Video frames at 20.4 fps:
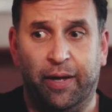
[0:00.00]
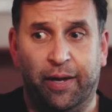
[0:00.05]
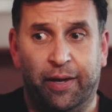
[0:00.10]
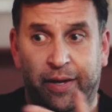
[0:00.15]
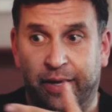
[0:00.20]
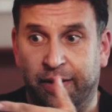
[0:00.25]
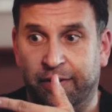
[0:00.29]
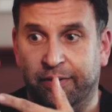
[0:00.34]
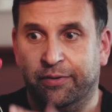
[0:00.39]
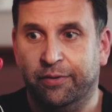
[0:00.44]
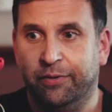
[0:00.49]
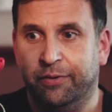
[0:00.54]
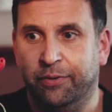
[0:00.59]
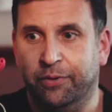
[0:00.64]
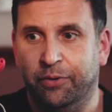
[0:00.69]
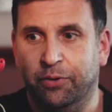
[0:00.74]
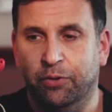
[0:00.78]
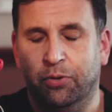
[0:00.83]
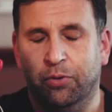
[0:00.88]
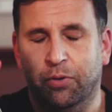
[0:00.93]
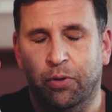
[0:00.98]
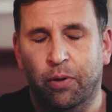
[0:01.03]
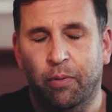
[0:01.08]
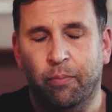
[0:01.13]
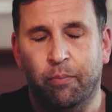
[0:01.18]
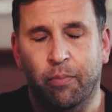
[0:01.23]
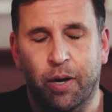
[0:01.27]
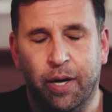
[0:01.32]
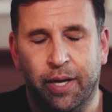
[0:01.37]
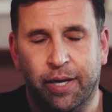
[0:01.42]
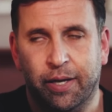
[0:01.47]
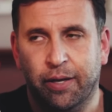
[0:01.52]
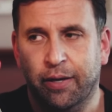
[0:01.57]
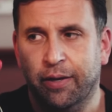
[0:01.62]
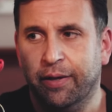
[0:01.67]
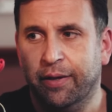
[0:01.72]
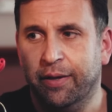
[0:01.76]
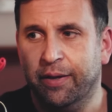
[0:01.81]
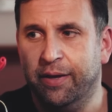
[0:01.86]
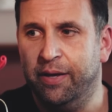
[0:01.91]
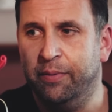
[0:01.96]
that into your mic
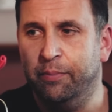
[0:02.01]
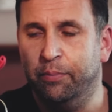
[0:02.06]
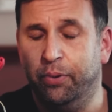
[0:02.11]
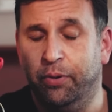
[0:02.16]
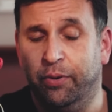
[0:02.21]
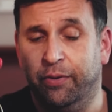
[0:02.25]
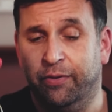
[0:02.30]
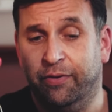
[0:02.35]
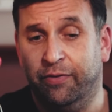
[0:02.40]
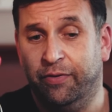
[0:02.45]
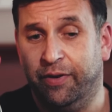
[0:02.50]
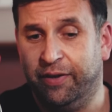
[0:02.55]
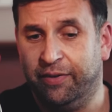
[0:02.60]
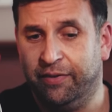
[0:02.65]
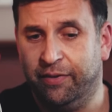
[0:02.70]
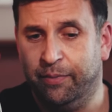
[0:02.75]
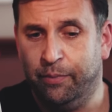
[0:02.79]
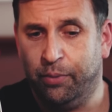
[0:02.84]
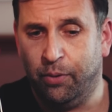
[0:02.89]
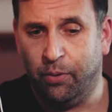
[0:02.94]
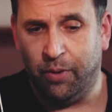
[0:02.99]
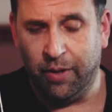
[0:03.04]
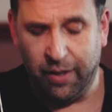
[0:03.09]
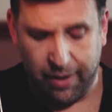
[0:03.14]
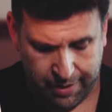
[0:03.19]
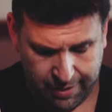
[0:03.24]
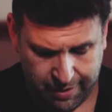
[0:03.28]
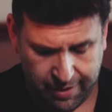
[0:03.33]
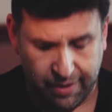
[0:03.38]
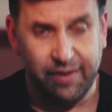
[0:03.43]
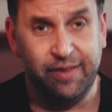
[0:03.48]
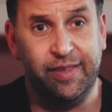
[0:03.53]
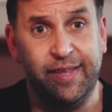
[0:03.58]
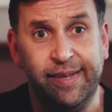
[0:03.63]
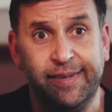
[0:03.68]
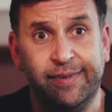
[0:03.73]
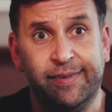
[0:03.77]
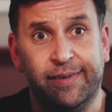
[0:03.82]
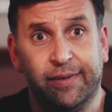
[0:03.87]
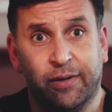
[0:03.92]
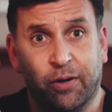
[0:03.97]
input, very simple.
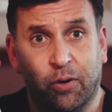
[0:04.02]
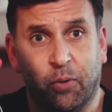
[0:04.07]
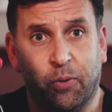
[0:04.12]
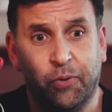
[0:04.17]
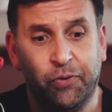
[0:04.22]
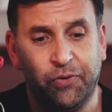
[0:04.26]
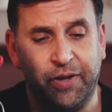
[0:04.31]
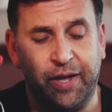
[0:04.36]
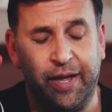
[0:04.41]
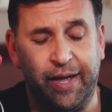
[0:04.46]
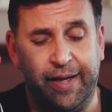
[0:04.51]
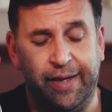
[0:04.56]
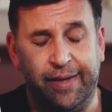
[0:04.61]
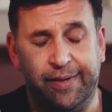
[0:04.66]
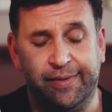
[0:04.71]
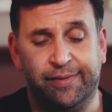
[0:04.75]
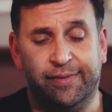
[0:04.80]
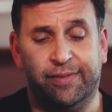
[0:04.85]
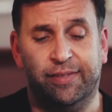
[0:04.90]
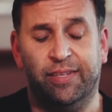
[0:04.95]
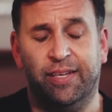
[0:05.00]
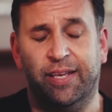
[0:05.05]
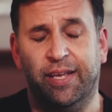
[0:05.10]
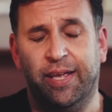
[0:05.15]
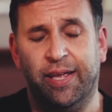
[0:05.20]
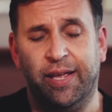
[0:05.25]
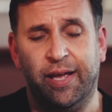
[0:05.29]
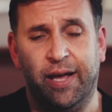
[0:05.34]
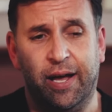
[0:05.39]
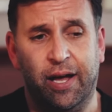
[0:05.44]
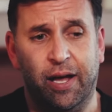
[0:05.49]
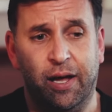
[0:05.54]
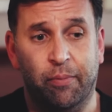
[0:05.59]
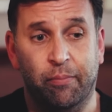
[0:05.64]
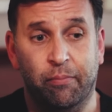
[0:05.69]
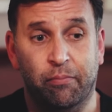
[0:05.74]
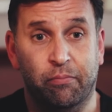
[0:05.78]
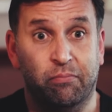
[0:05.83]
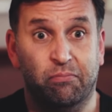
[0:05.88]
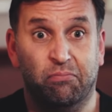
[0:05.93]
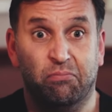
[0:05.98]
This, of course, is the,
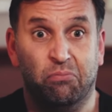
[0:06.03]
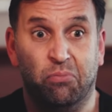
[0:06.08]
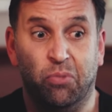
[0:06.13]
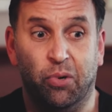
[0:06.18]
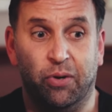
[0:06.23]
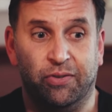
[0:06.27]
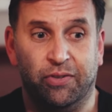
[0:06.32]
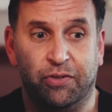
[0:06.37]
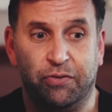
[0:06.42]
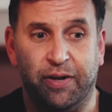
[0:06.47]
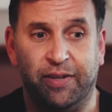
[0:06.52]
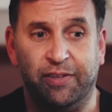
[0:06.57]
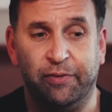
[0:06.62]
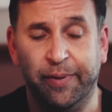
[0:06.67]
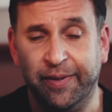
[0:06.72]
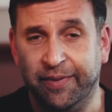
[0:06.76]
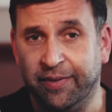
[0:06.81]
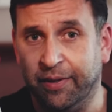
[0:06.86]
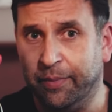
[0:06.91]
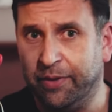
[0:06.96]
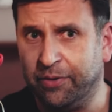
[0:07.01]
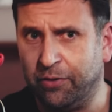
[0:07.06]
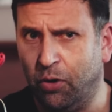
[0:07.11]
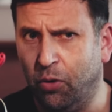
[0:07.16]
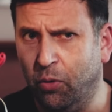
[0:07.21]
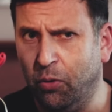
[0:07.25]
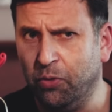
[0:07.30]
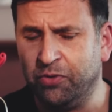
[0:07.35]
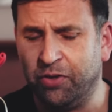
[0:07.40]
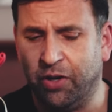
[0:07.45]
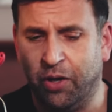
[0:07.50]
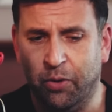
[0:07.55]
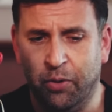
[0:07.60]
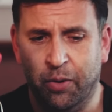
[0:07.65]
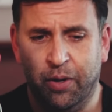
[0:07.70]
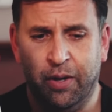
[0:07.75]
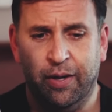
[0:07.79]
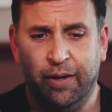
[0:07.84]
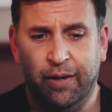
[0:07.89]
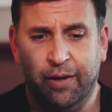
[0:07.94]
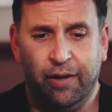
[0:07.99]
um, well, it's the transmitter, but it's also
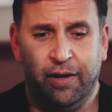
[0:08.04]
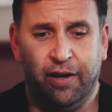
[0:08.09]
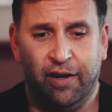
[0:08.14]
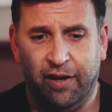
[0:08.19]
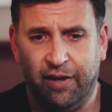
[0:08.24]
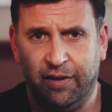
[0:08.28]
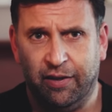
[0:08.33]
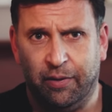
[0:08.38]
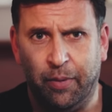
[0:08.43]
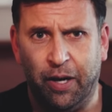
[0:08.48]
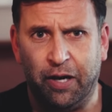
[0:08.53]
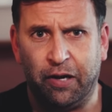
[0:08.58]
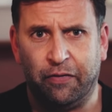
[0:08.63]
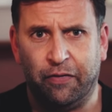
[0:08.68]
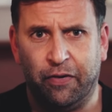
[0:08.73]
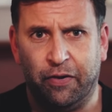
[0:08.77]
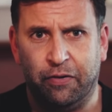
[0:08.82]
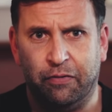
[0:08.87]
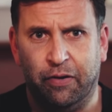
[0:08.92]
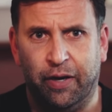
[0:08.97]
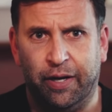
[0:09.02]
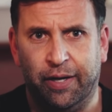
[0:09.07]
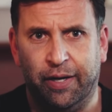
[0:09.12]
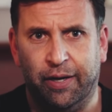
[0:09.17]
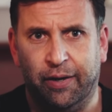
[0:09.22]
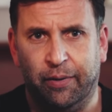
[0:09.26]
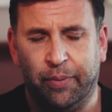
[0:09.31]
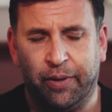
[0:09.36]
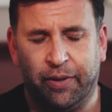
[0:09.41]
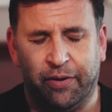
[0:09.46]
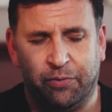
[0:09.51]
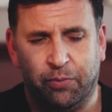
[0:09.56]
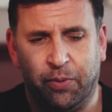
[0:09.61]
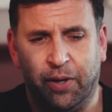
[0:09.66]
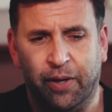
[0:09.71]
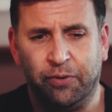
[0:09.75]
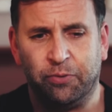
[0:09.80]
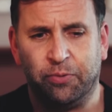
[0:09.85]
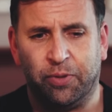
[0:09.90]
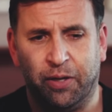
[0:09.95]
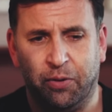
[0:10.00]
the microphone right now, because
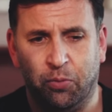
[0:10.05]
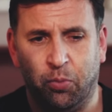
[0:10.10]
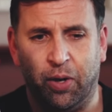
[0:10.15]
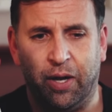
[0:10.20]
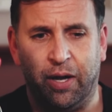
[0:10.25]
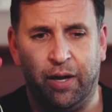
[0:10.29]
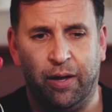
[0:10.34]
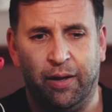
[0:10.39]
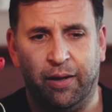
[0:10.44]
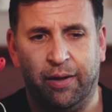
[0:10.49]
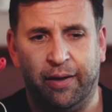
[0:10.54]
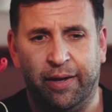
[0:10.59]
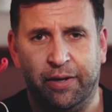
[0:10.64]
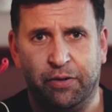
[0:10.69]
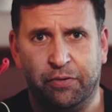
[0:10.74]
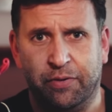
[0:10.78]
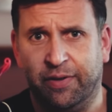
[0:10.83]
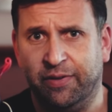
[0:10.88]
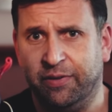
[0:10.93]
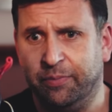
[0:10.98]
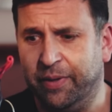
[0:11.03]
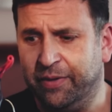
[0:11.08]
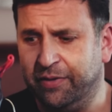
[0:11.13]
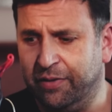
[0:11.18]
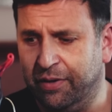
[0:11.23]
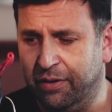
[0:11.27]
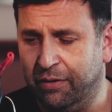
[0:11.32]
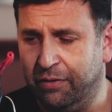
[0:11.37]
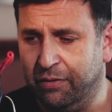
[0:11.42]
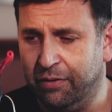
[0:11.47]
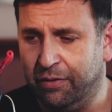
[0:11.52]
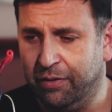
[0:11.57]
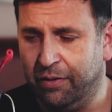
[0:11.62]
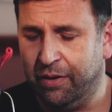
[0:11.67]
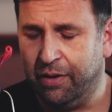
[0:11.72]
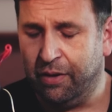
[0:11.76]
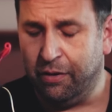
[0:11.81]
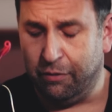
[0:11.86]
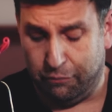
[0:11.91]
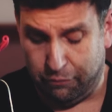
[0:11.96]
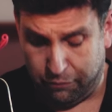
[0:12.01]
why else would I wear a transmitter
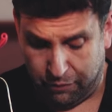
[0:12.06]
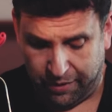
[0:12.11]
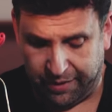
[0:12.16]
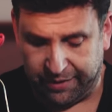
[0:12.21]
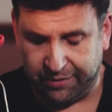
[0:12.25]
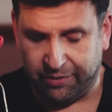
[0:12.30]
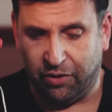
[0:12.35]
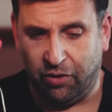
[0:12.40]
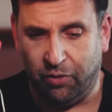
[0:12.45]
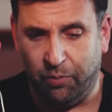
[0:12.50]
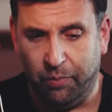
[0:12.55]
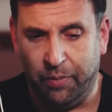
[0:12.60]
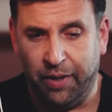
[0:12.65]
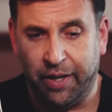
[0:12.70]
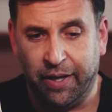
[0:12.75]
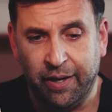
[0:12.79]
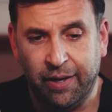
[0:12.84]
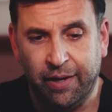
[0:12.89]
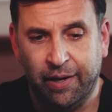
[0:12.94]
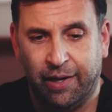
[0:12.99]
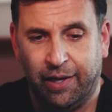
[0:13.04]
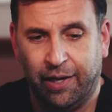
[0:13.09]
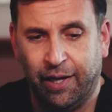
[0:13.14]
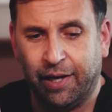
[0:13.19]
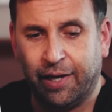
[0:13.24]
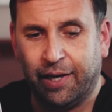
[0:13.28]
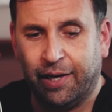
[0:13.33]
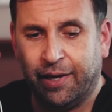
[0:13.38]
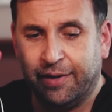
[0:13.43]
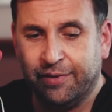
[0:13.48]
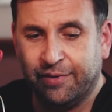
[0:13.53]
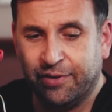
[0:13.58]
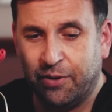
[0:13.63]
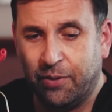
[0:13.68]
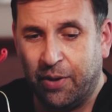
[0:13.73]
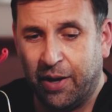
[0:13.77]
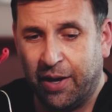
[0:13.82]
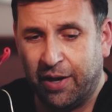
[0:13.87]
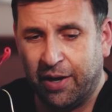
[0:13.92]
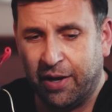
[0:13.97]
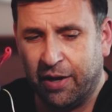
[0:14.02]
right on me? Luckily, I
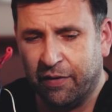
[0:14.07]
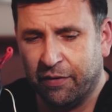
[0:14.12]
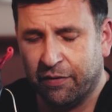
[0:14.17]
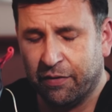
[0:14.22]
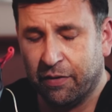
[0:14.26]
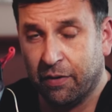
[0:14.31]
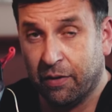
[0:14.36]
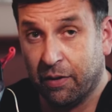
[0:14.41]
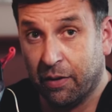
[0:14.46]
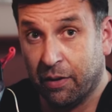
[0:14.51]
do have